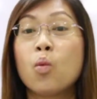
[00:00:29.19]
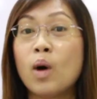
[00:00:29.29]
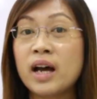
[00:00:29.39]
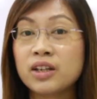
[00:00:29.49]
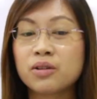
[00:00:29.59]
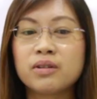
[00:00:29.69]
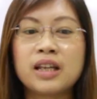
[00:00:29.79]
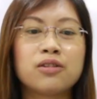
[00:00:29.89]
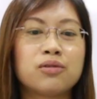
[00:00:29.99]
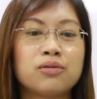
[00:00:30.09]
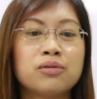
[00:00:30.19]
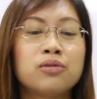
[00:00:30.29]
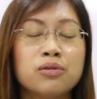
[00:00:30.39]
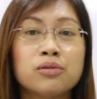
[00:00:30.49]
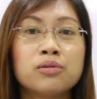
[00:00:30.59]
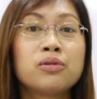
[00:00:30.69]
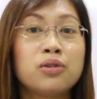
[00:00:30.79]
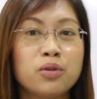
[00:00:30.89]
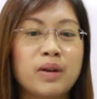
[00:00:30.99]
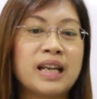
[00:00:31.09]
what you need to do
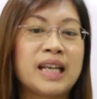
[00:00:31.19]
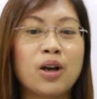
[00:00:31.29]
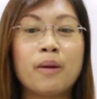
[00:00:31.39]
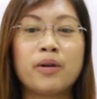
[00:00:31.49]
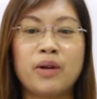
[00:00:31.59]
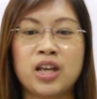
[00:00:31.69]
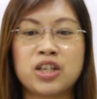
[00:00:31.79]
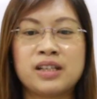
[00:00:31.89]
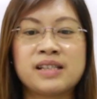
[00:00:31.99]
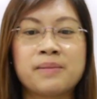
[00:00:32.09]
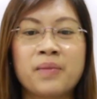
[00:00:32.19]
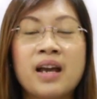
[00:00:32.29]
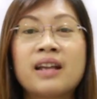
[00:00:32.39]
during the operations.